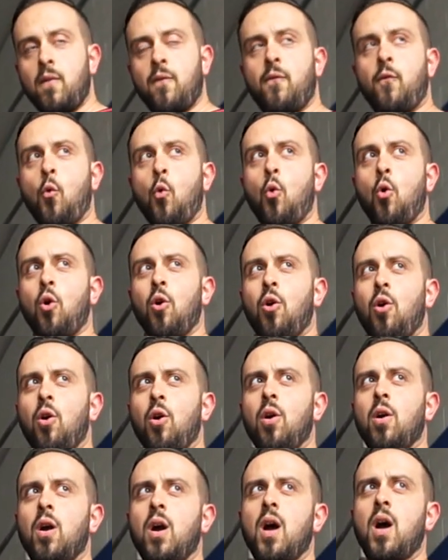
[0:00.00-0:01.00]

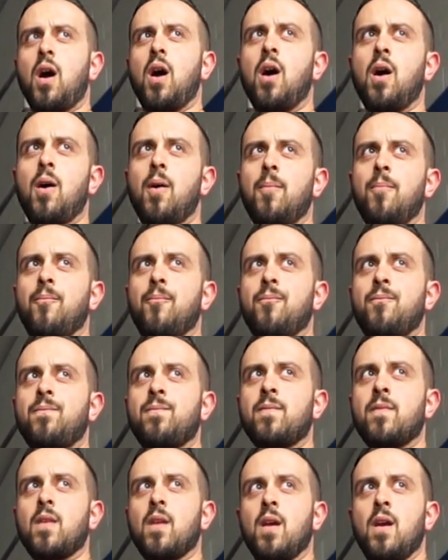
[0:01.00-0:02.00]
for,
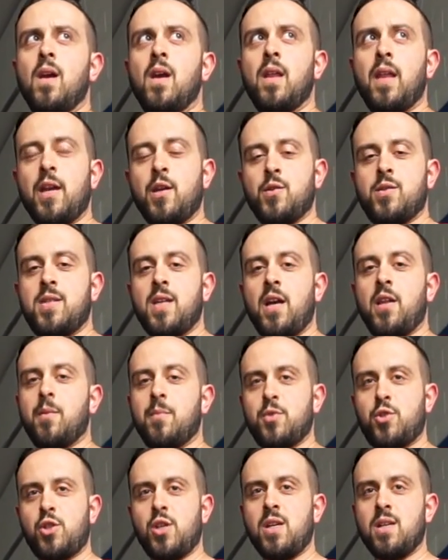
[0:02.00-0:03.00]
you see on the
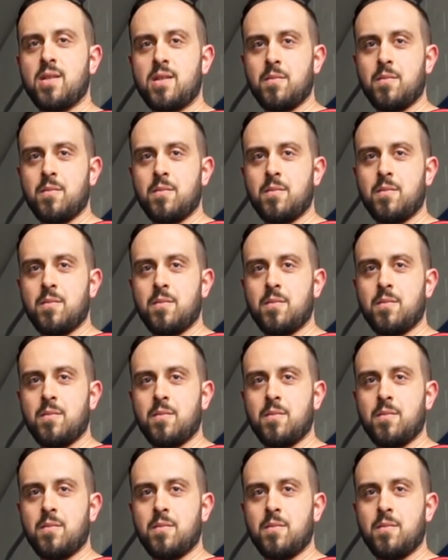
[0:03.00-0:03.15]
machine